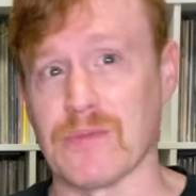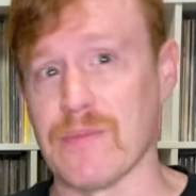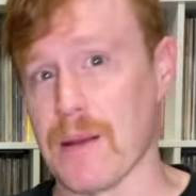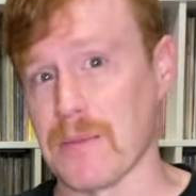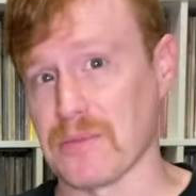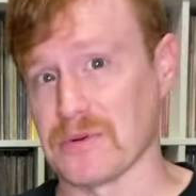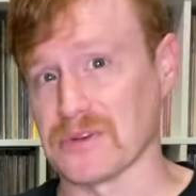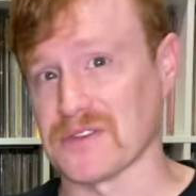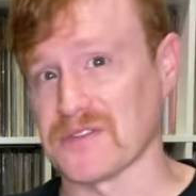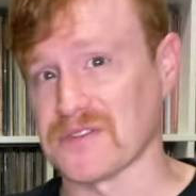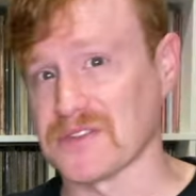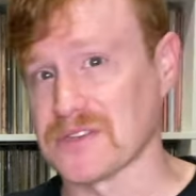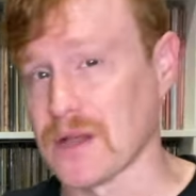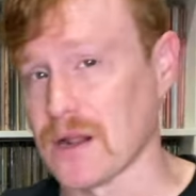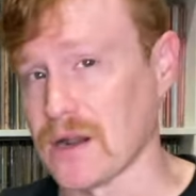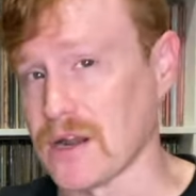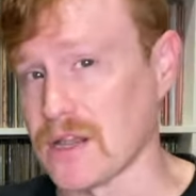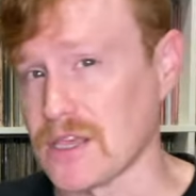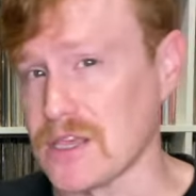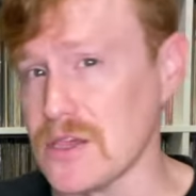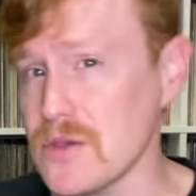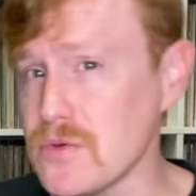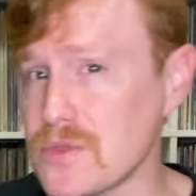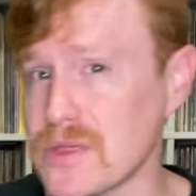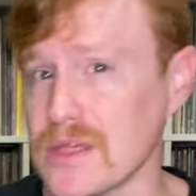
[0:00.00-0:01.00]
members of
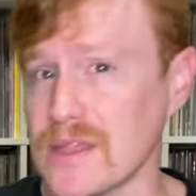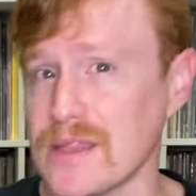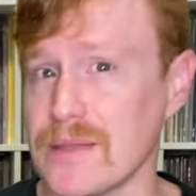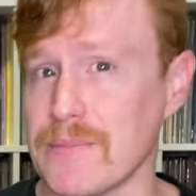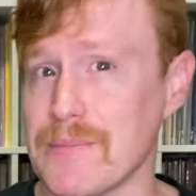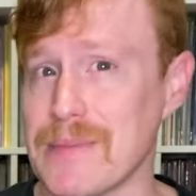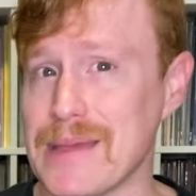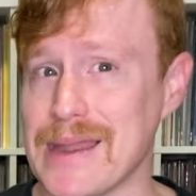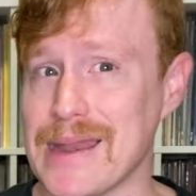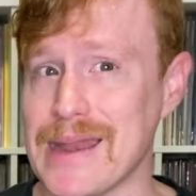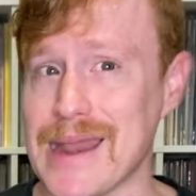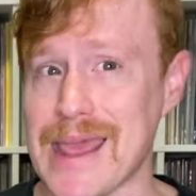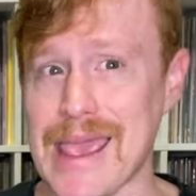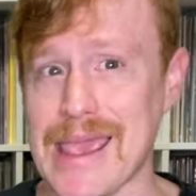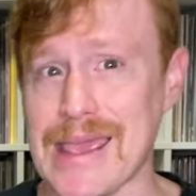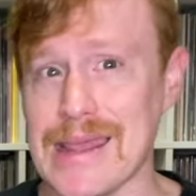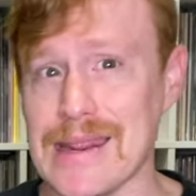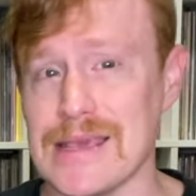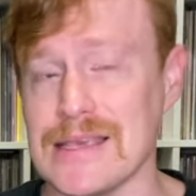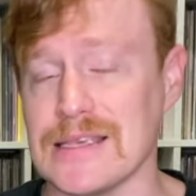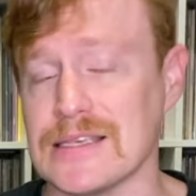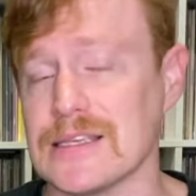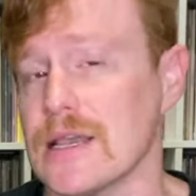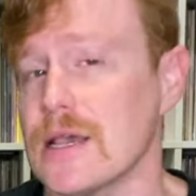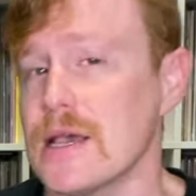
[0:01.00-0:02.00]
Sonic Youth in the mid
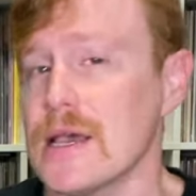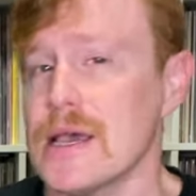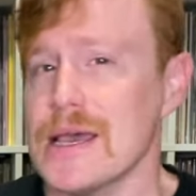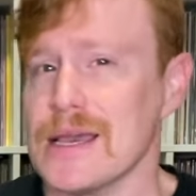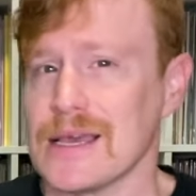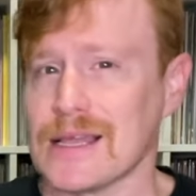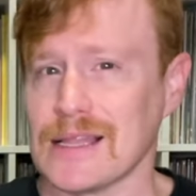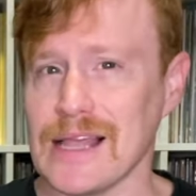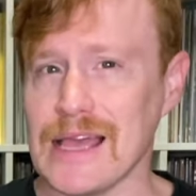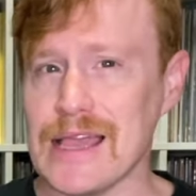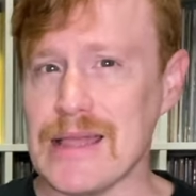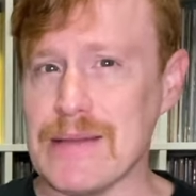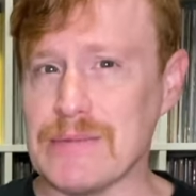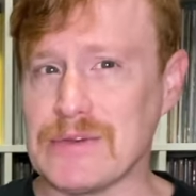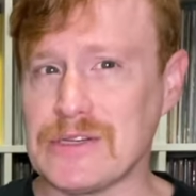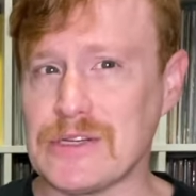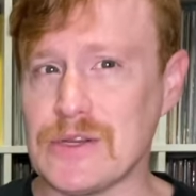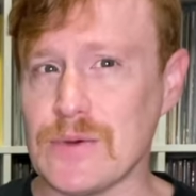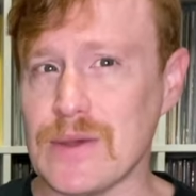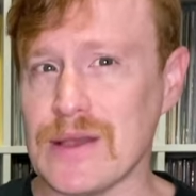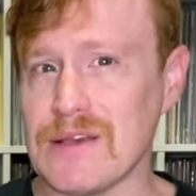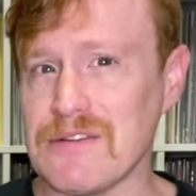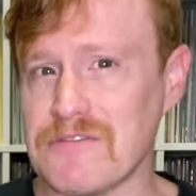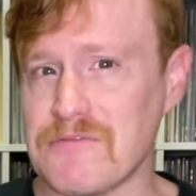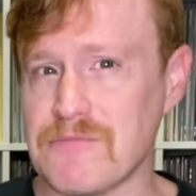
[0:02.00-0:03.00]
80s, claimed
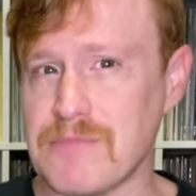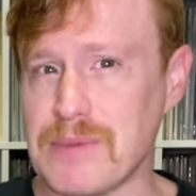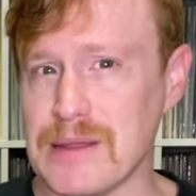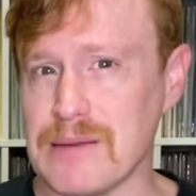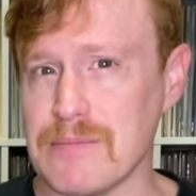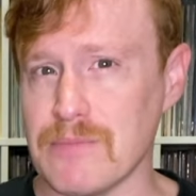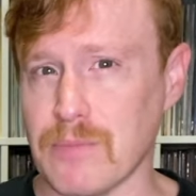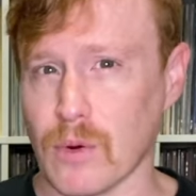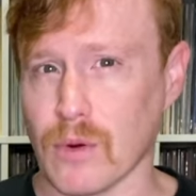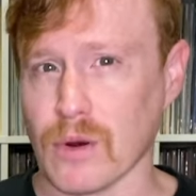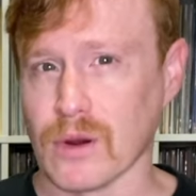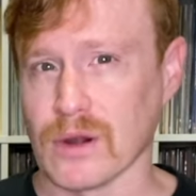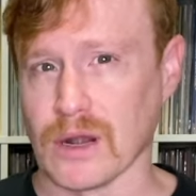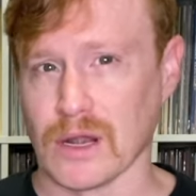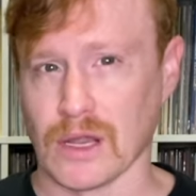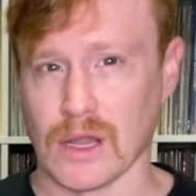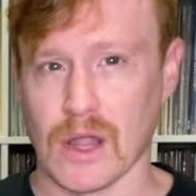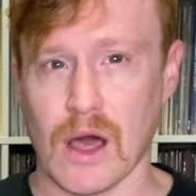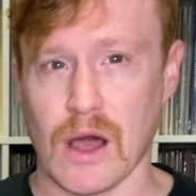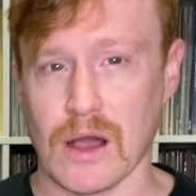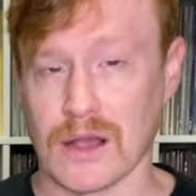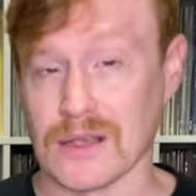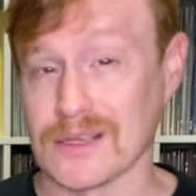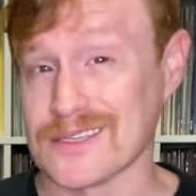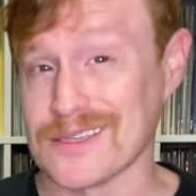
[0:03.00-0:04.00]
to have been born
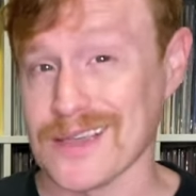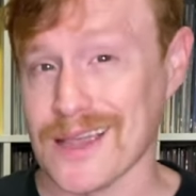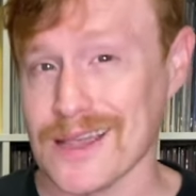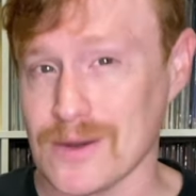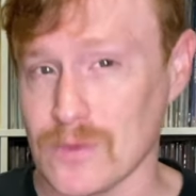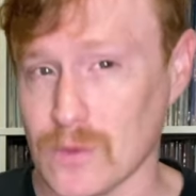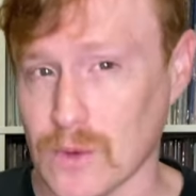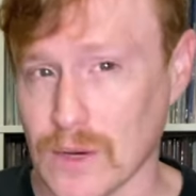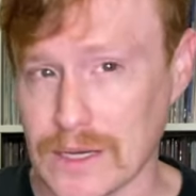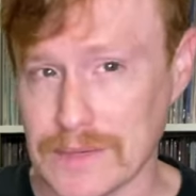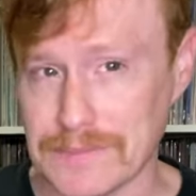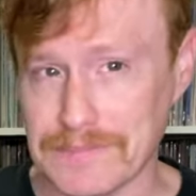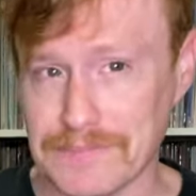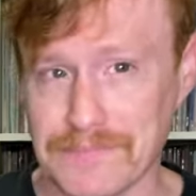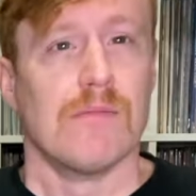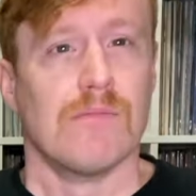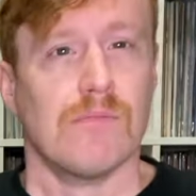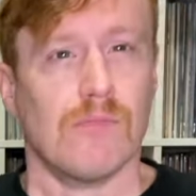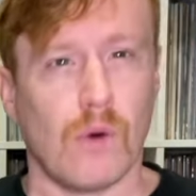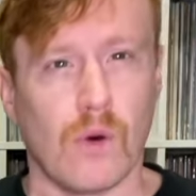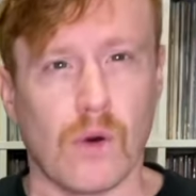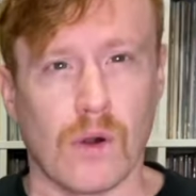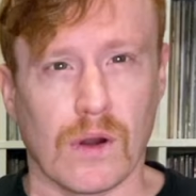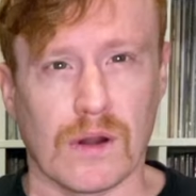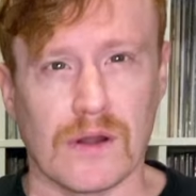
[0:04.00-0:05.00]
alongside one.
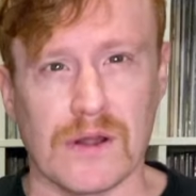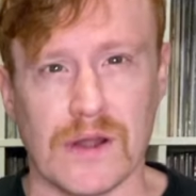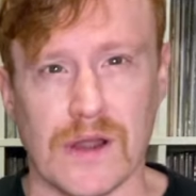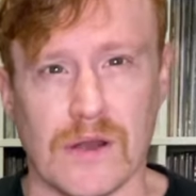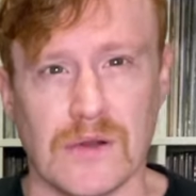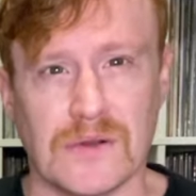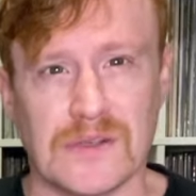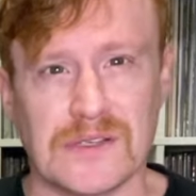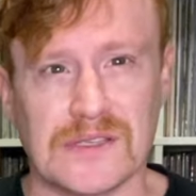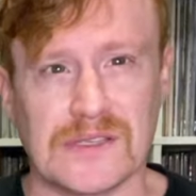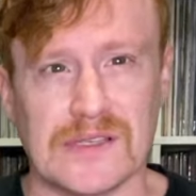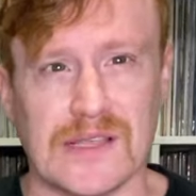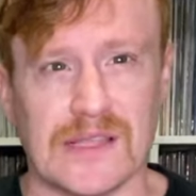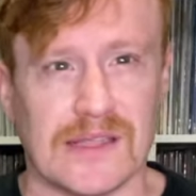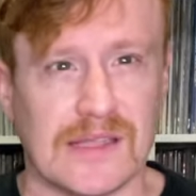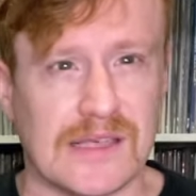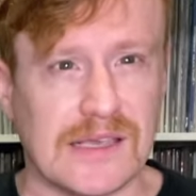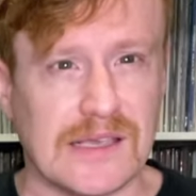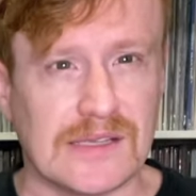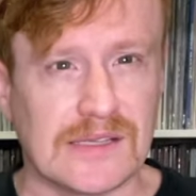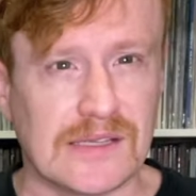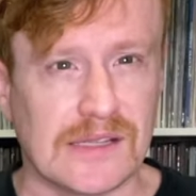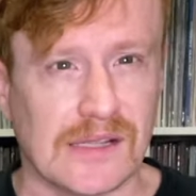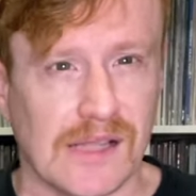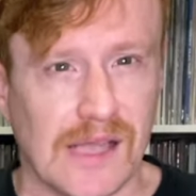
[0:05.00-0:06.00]
Moore notes that
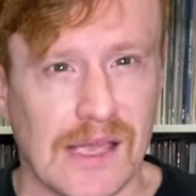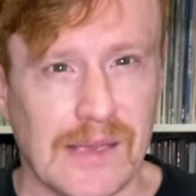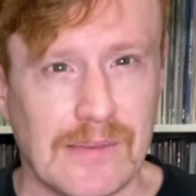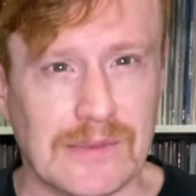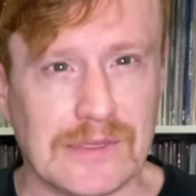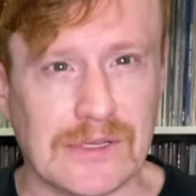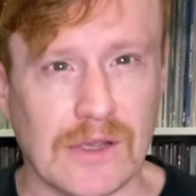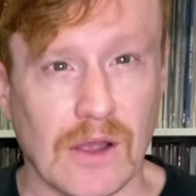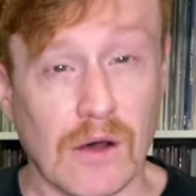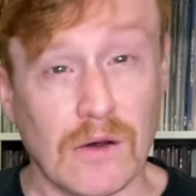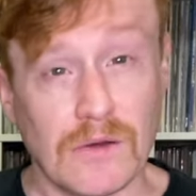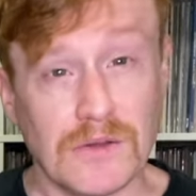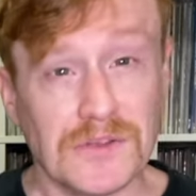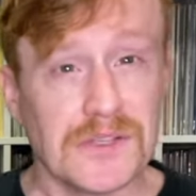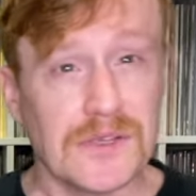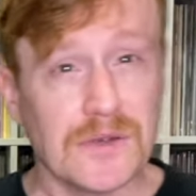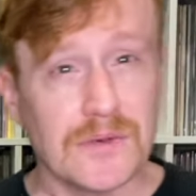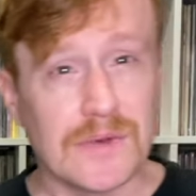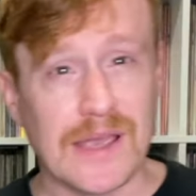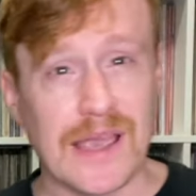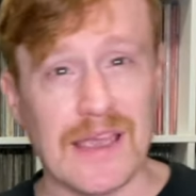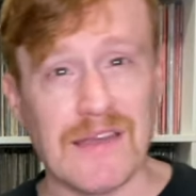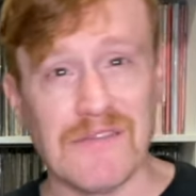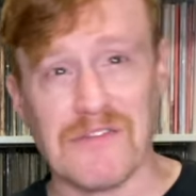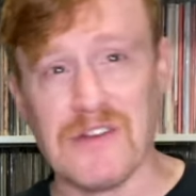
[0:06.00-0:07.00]
these claims also
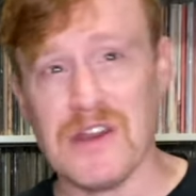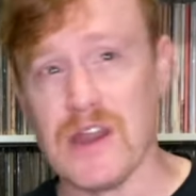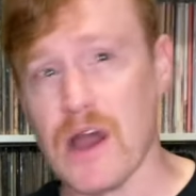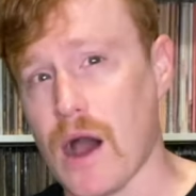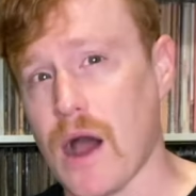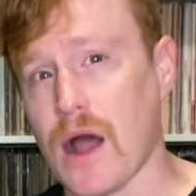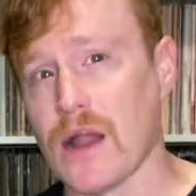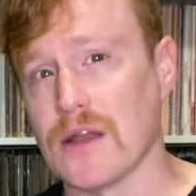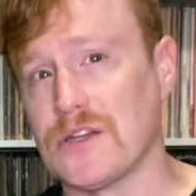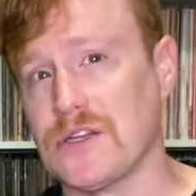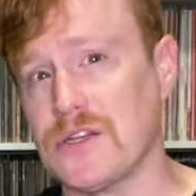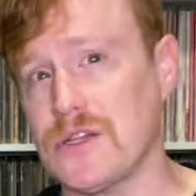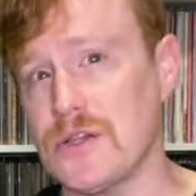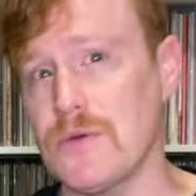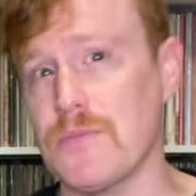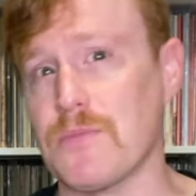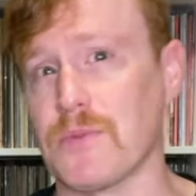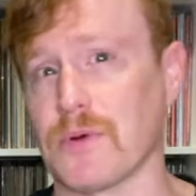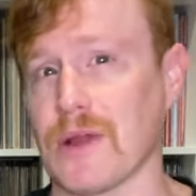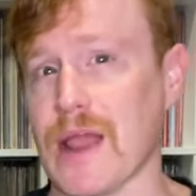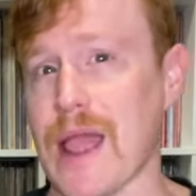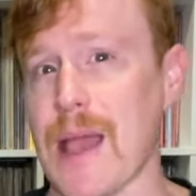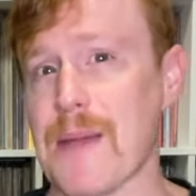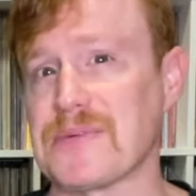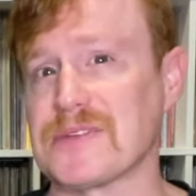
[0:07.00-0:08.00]
gave nod to
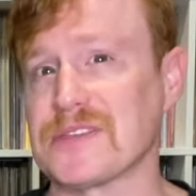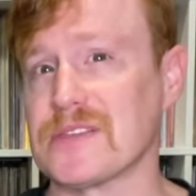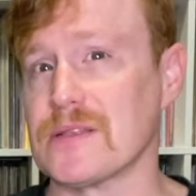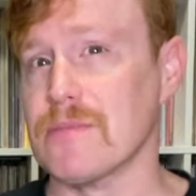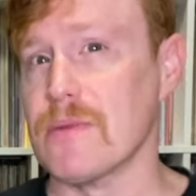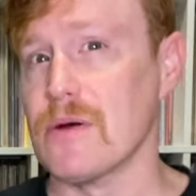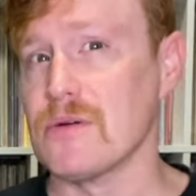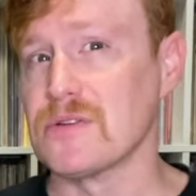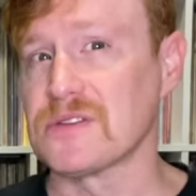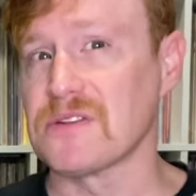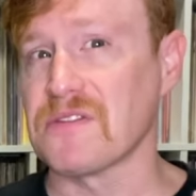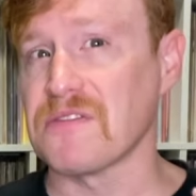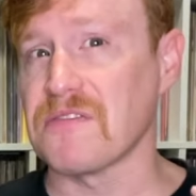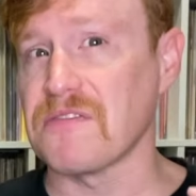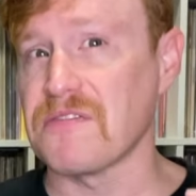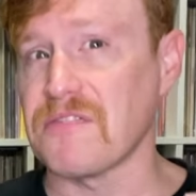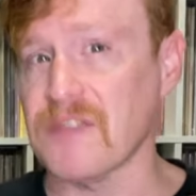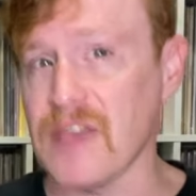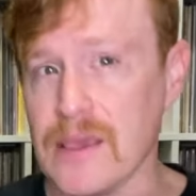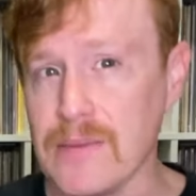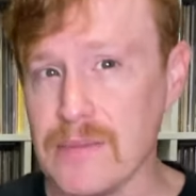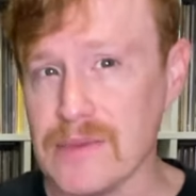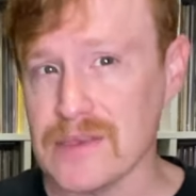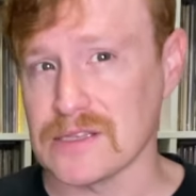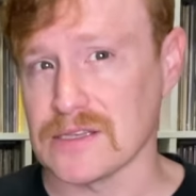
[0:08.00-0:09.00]
perhaps the most
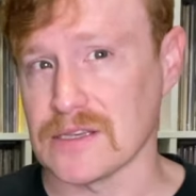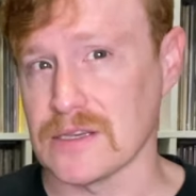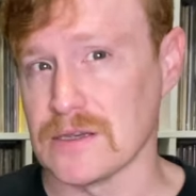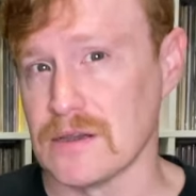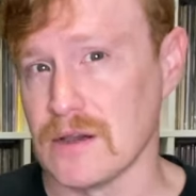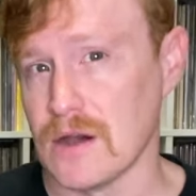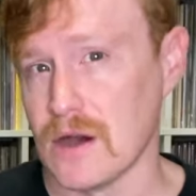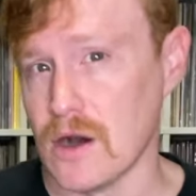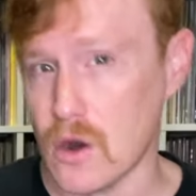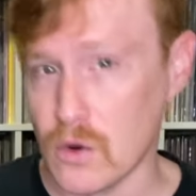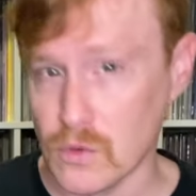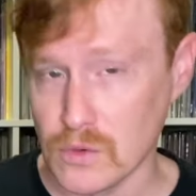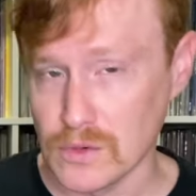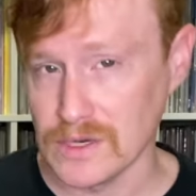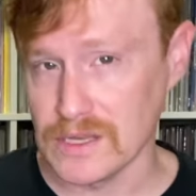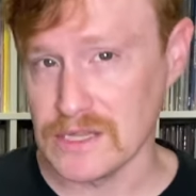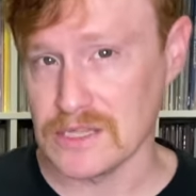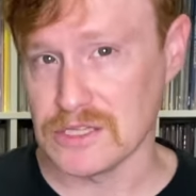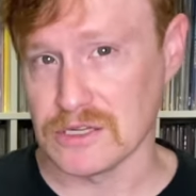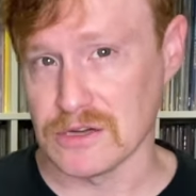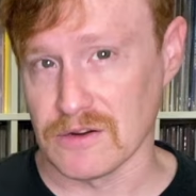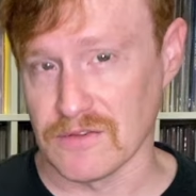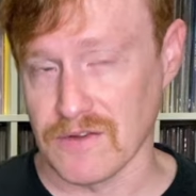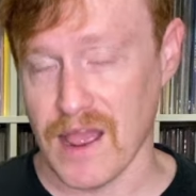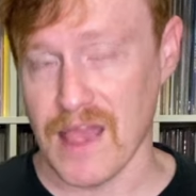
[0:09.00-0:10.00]
famous only
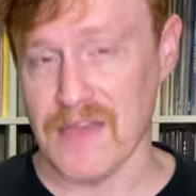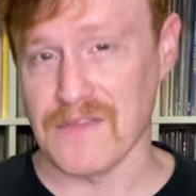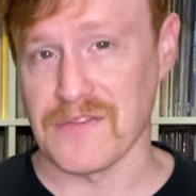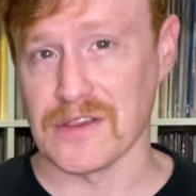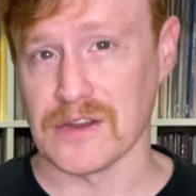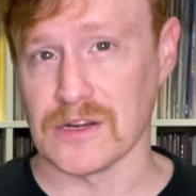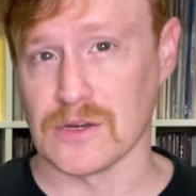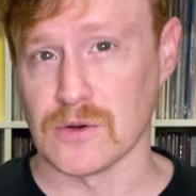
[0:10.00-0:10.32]
surviving